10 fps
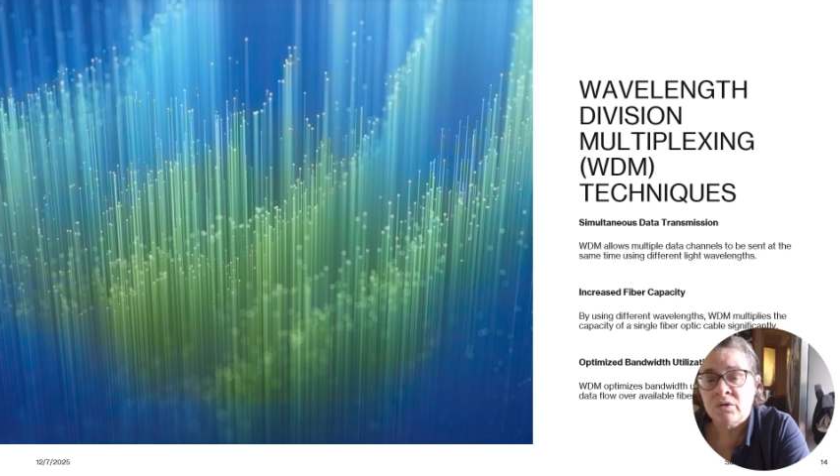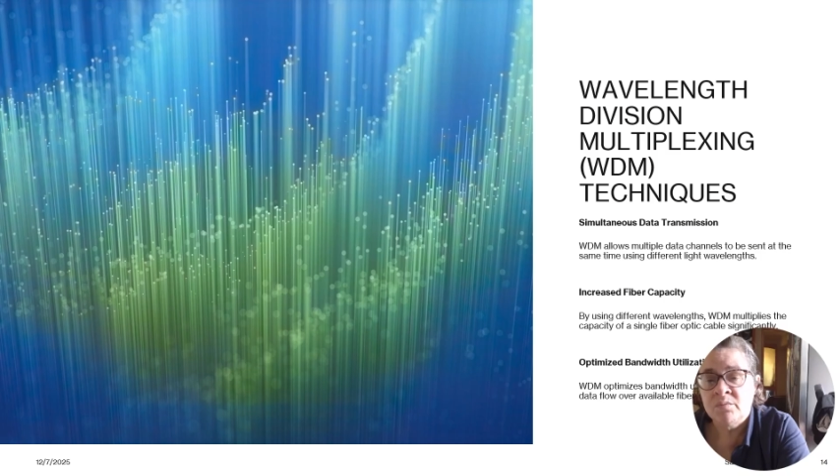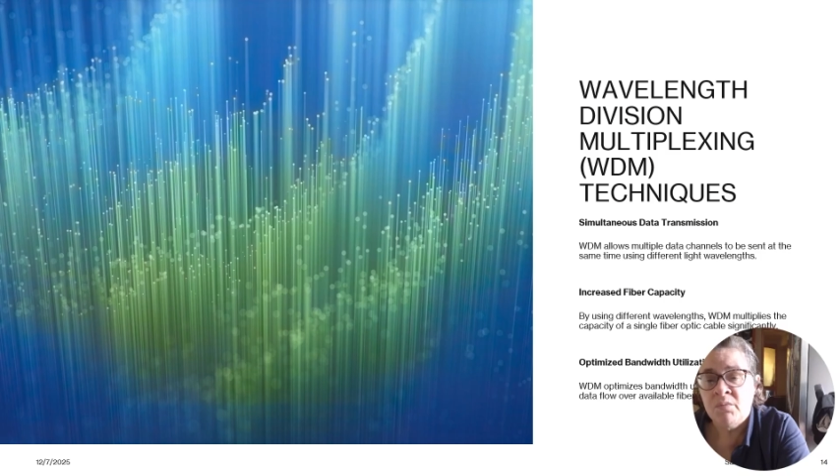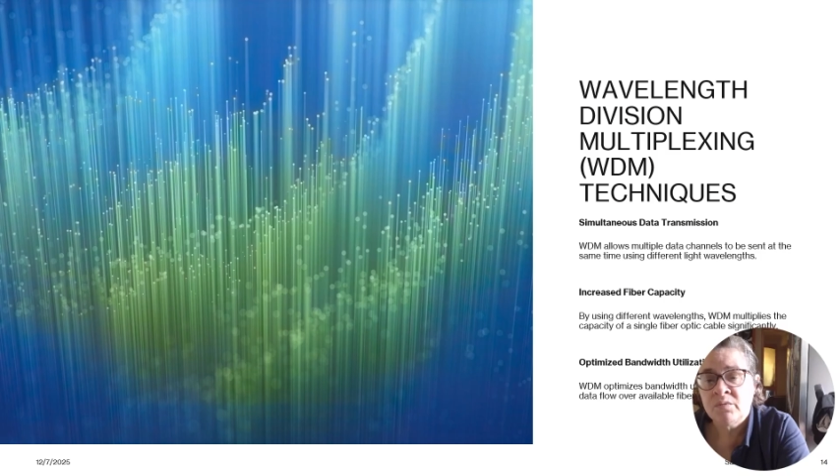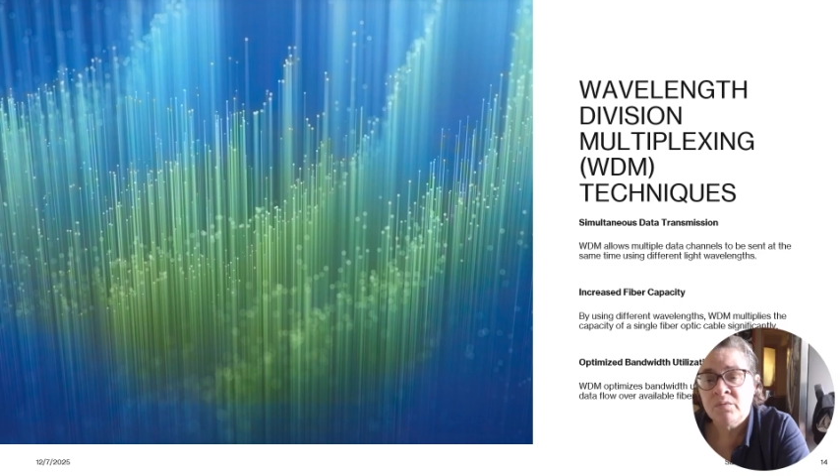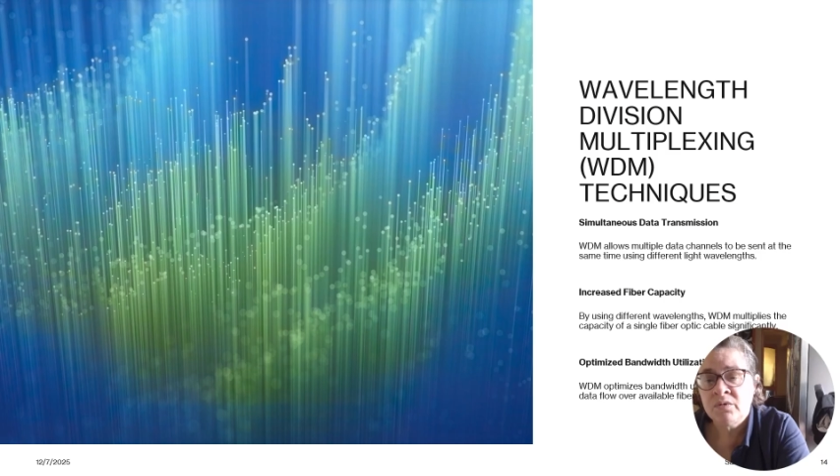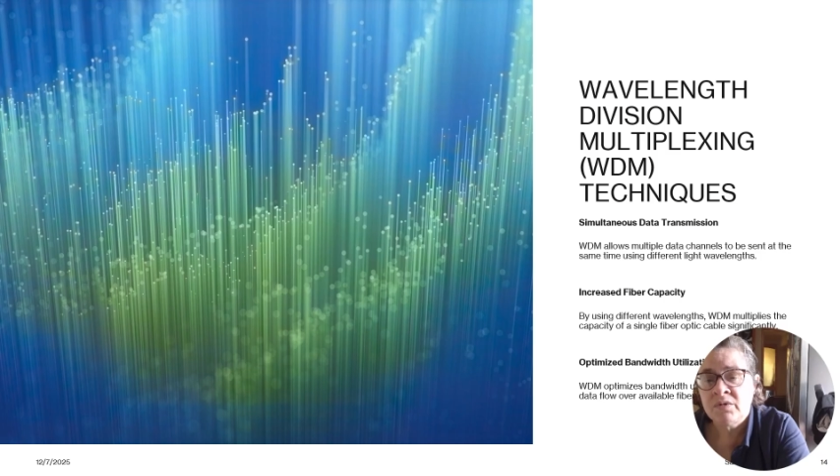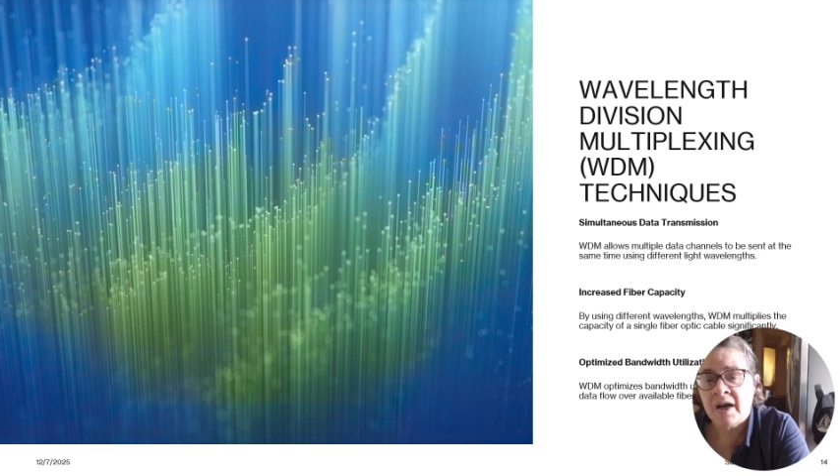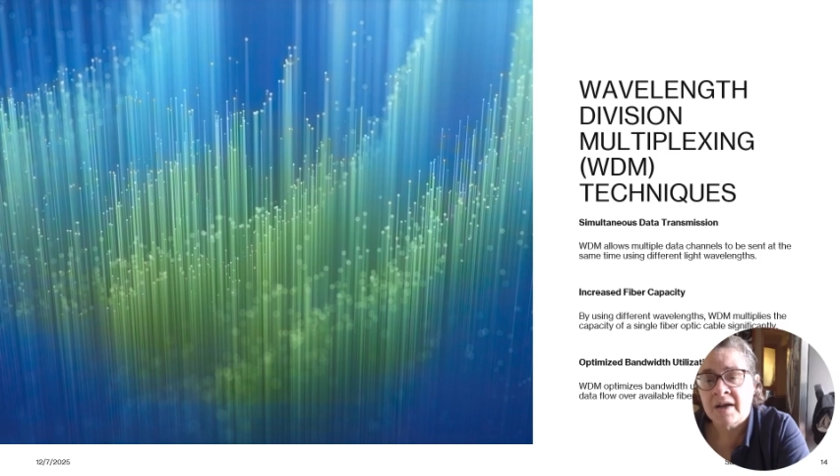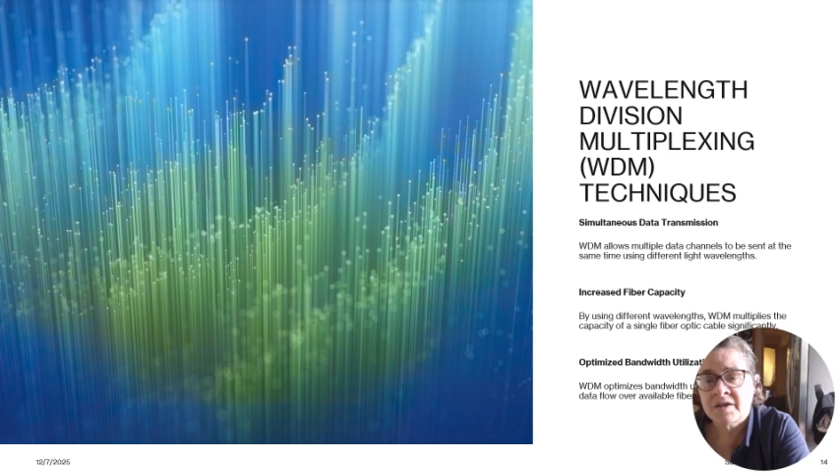multiple
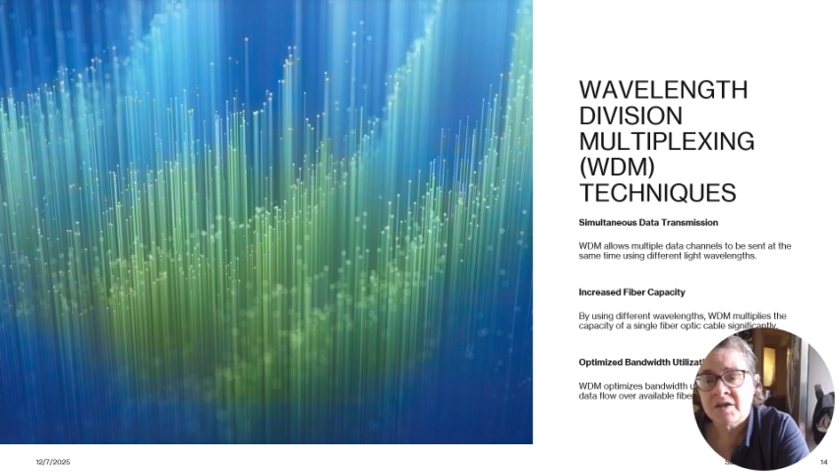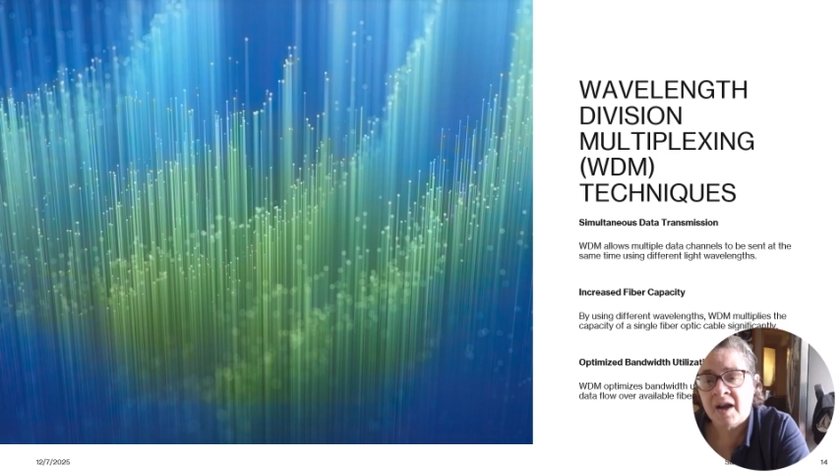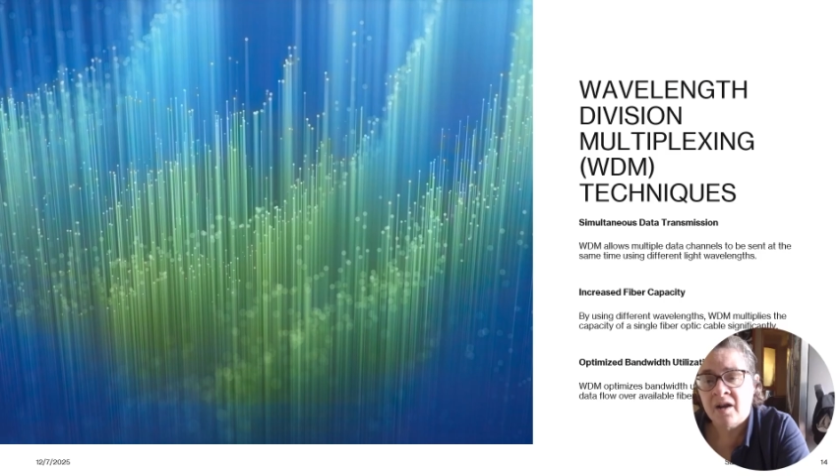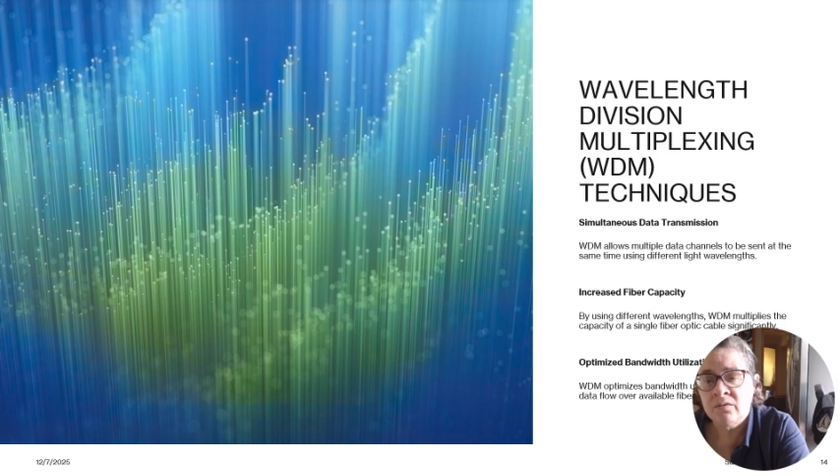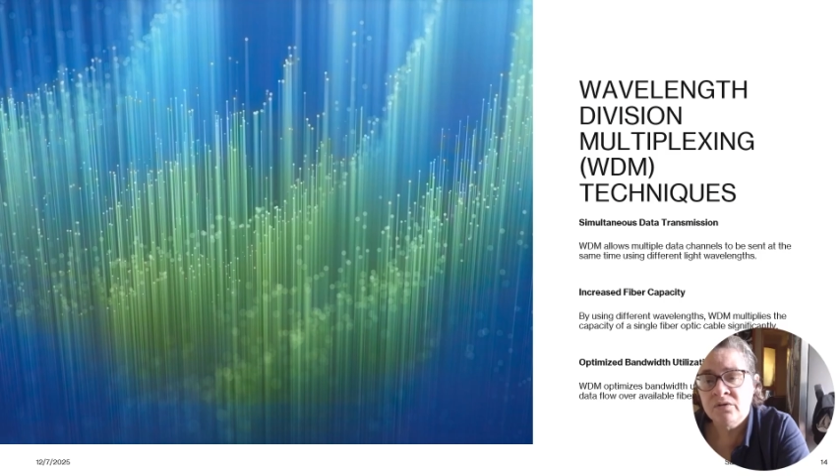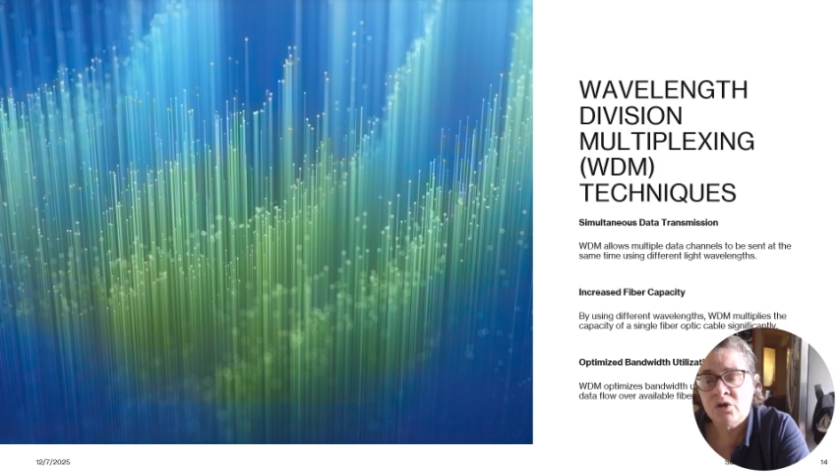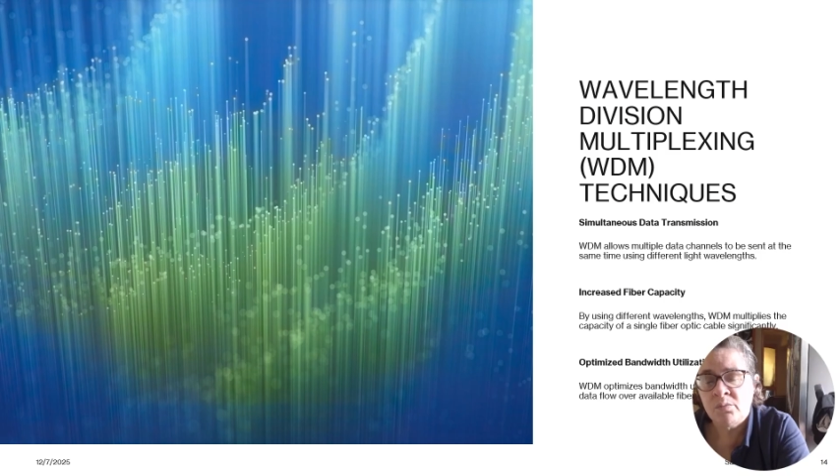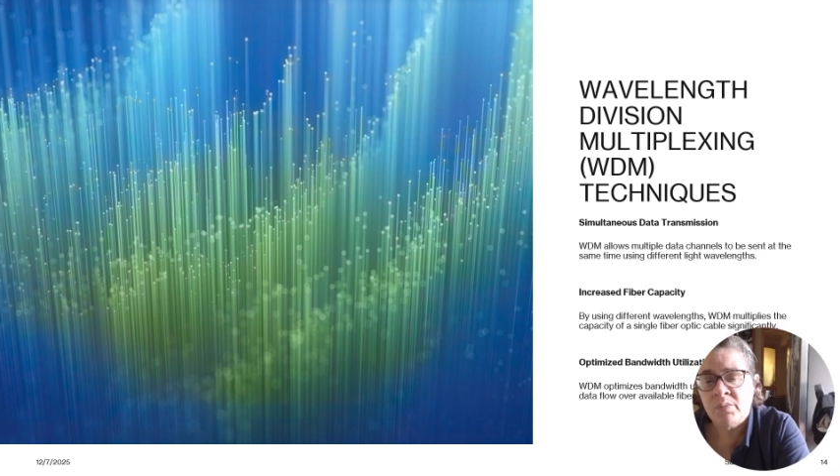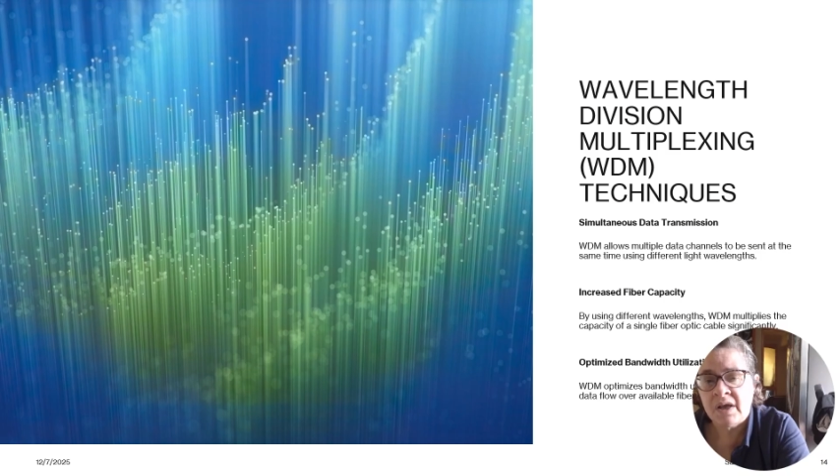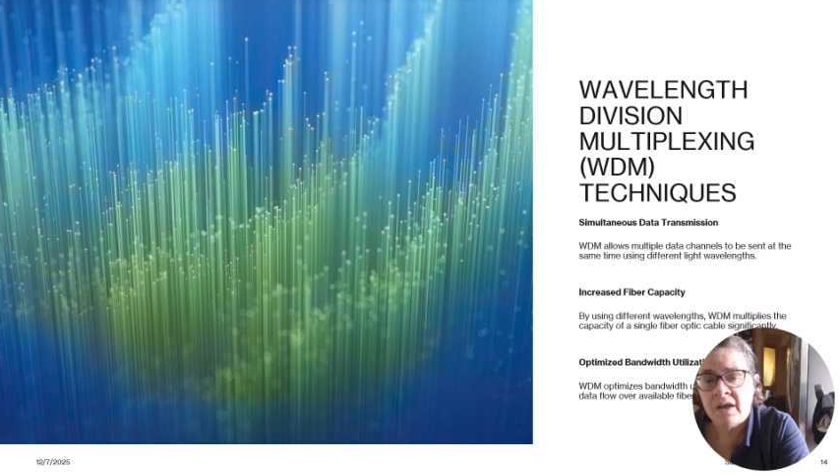data channels to
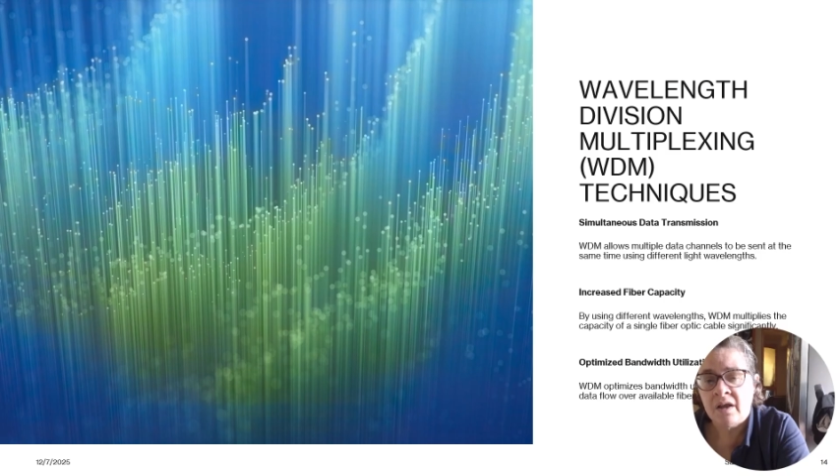be